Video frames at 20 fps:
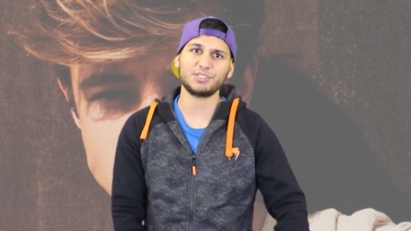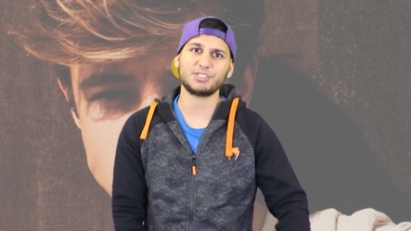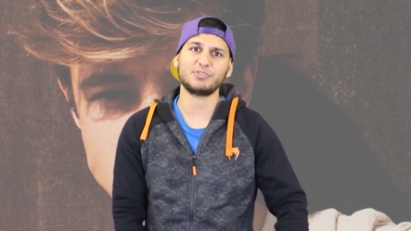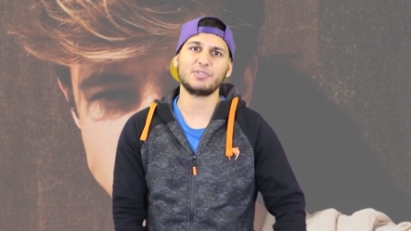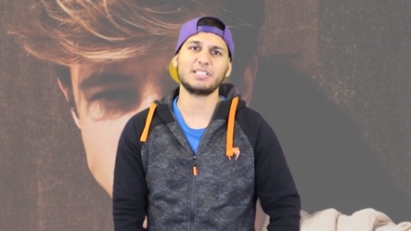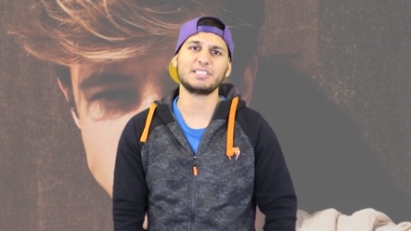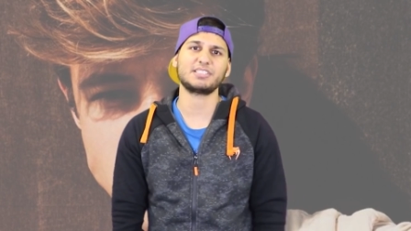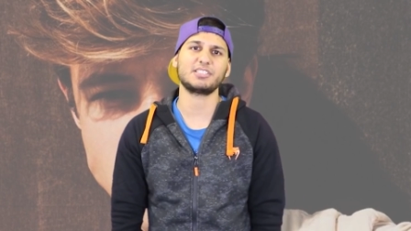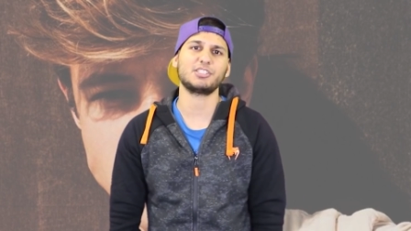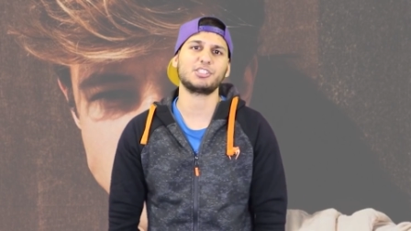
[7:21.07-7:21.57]
was
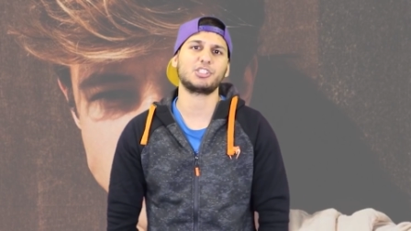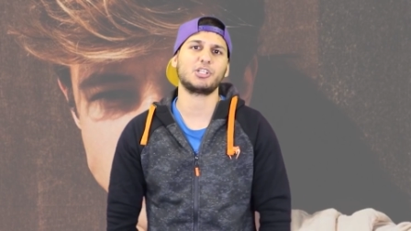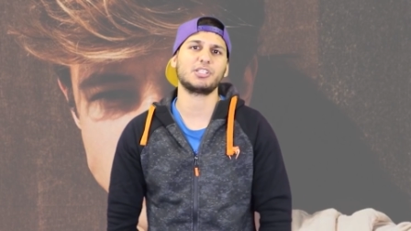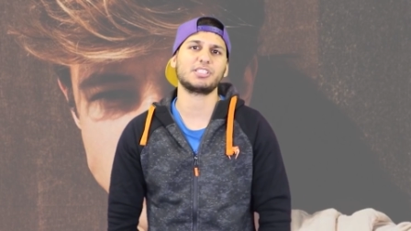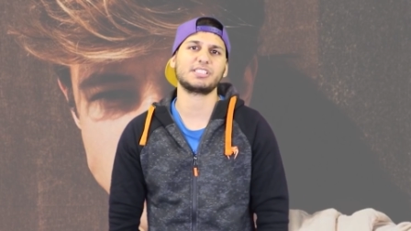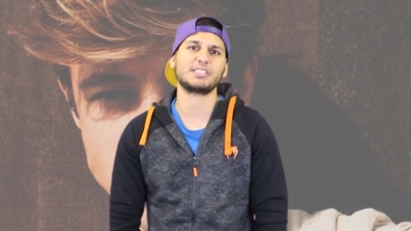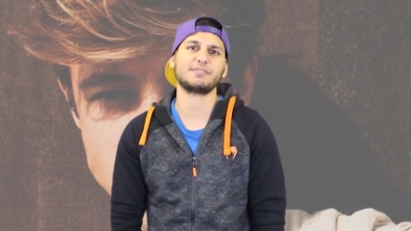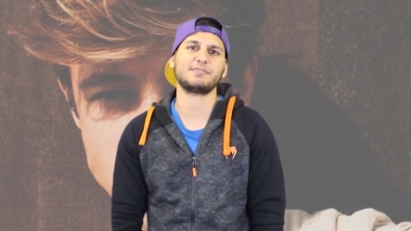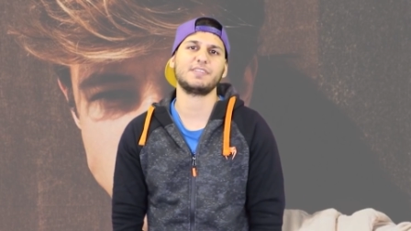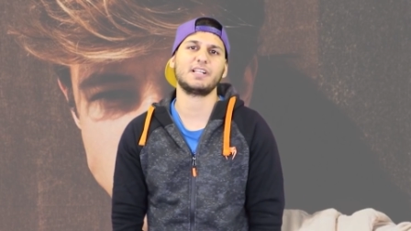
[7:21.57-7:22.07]
arrested on
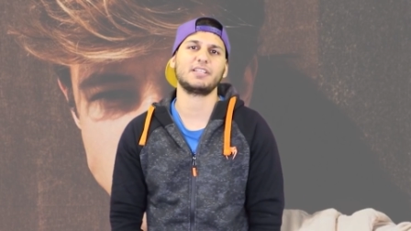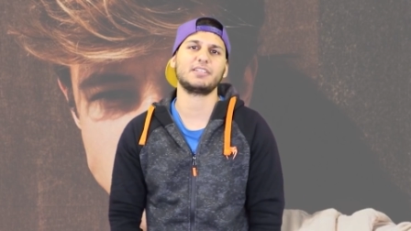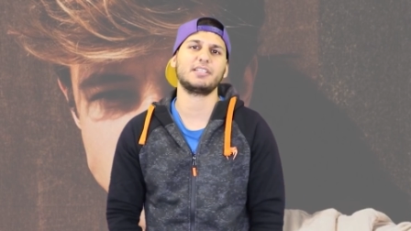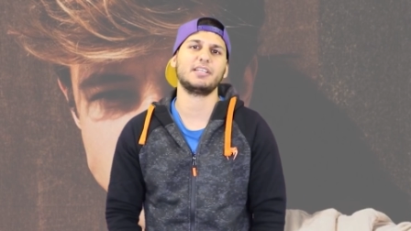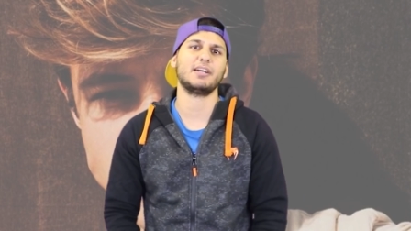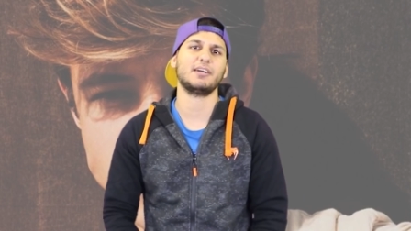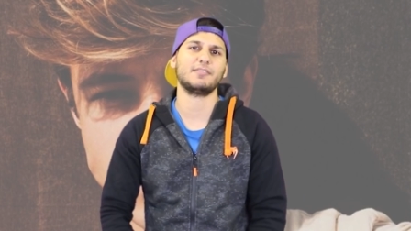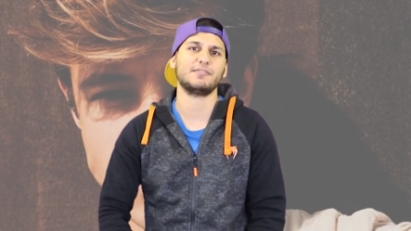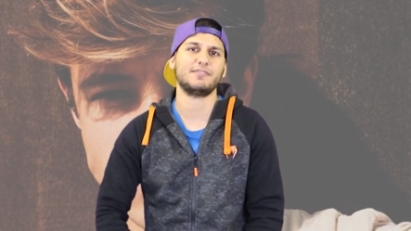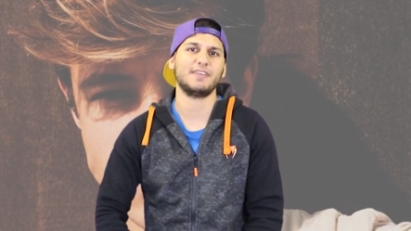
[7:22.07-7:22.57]
charges of
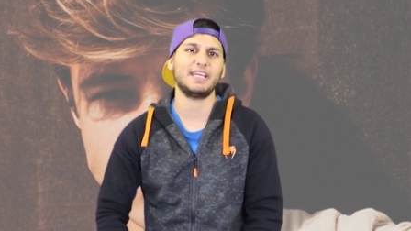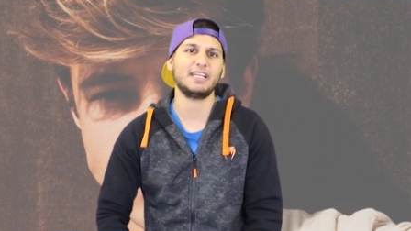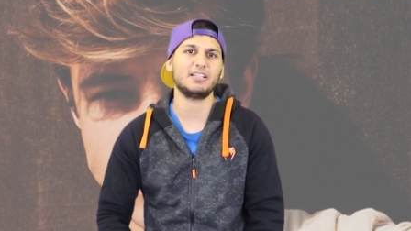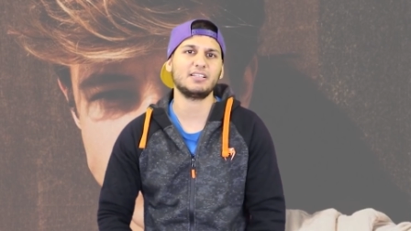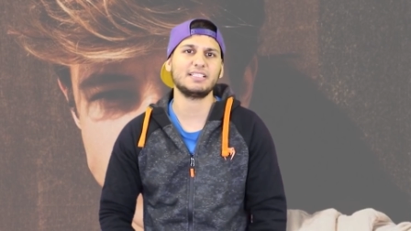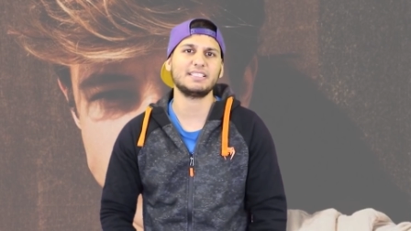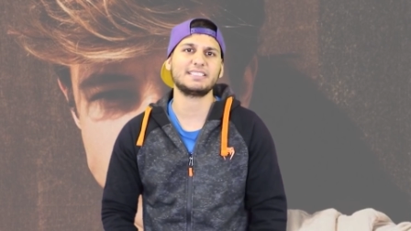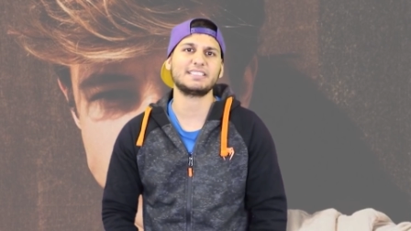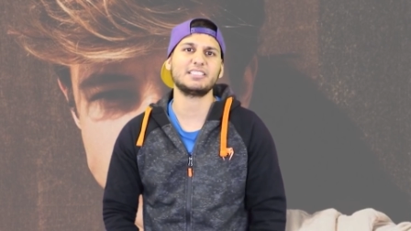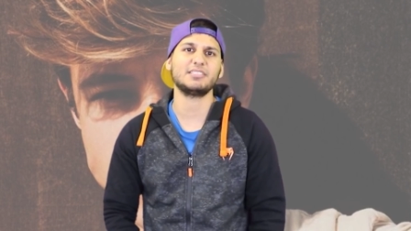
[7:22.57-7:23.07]
felony of
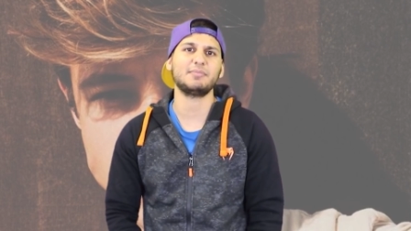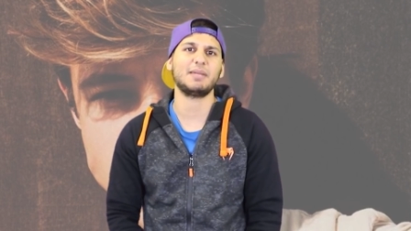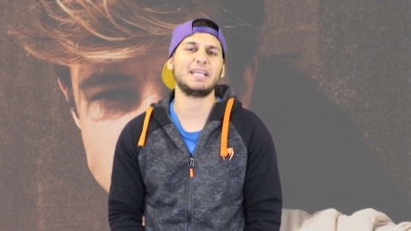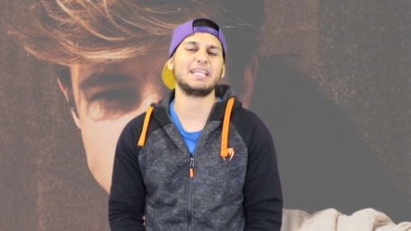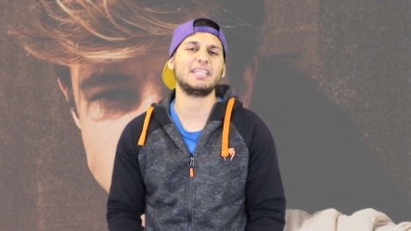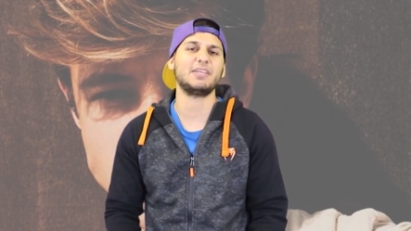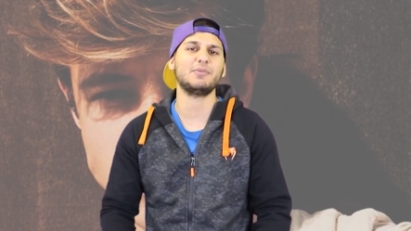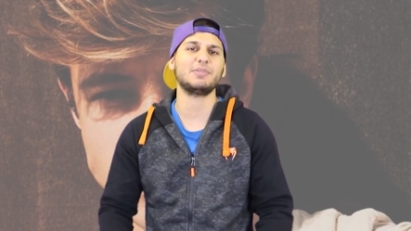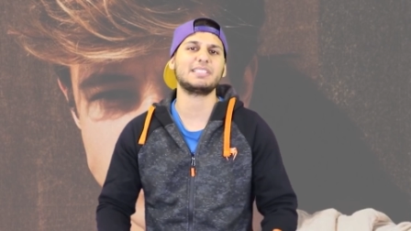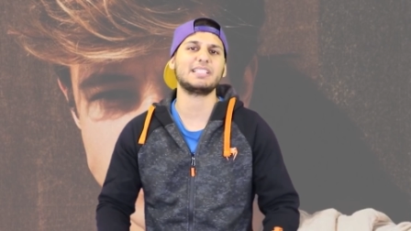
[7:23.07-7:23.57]
vandalism
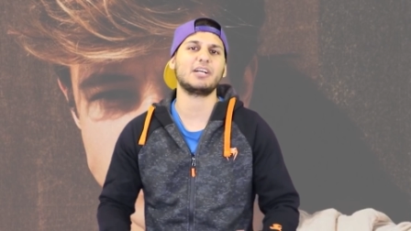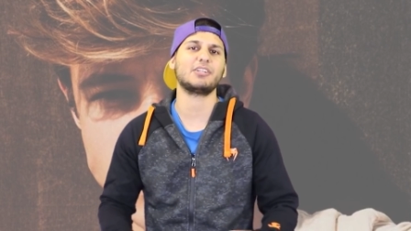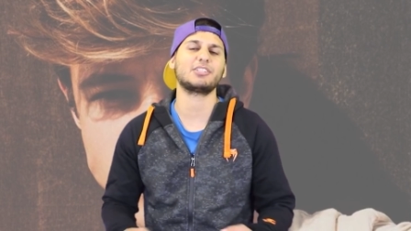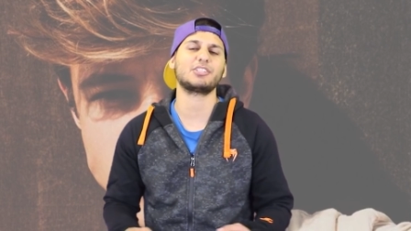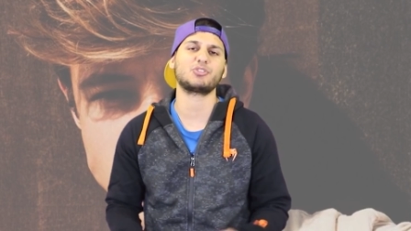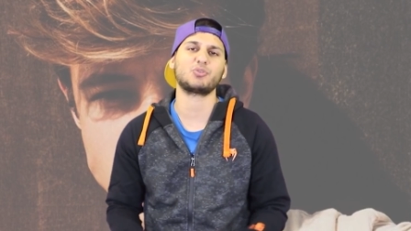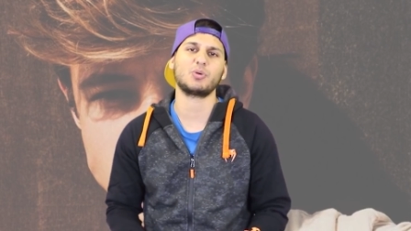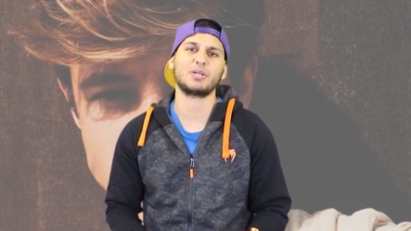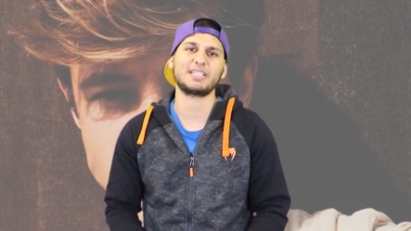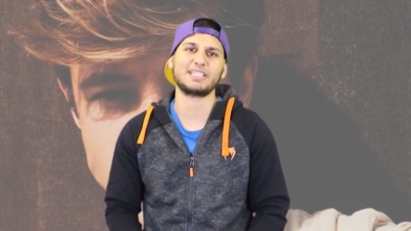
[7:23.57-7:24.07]
and he was held
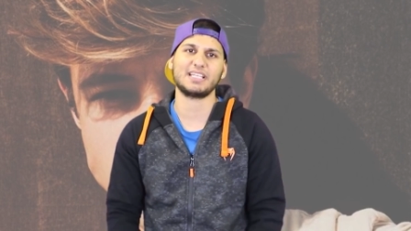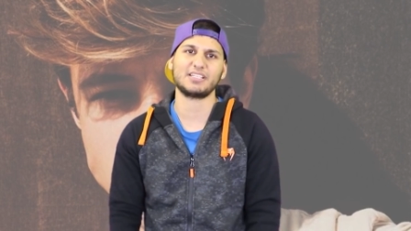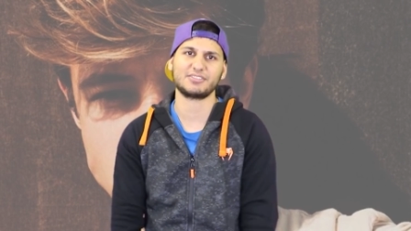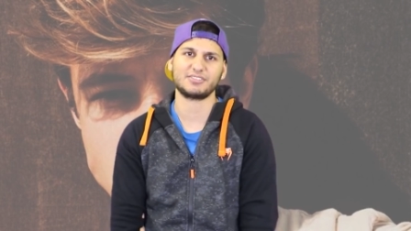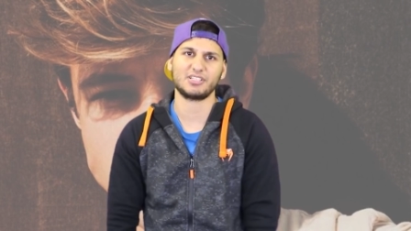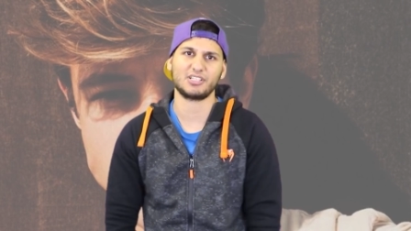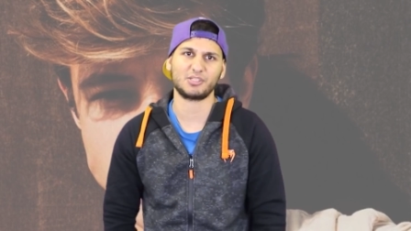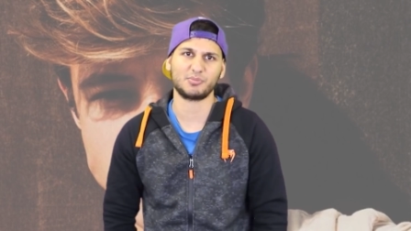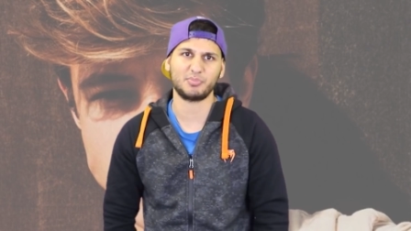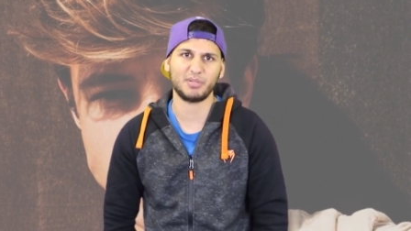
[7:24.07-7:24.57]
on
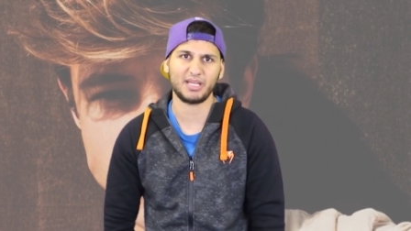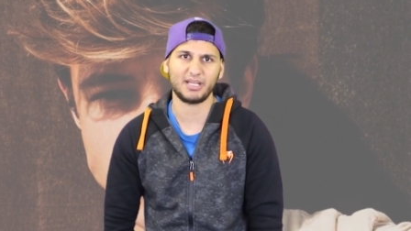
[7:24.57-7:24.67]
$20,000